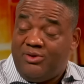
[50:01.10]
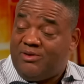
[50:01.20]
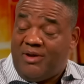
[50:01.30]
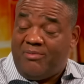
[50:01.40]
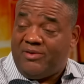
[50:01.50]

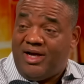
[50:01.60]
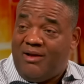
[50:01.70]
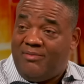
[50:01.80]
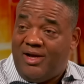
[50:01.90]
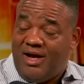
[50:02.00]
newspaper that
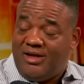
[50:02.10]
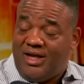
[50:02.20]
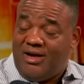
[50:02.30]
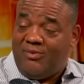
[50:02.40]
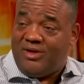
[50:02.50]
I'm
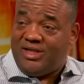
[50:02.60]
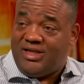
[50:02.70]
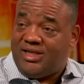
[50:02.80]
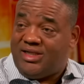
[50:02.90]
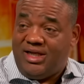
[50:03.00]
not aware of that
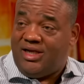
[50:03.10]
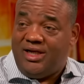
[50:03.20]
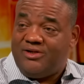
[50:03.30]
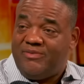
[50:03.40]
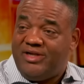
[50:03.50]
doesn't need
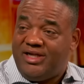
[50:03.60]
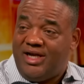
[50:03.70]
$100 million?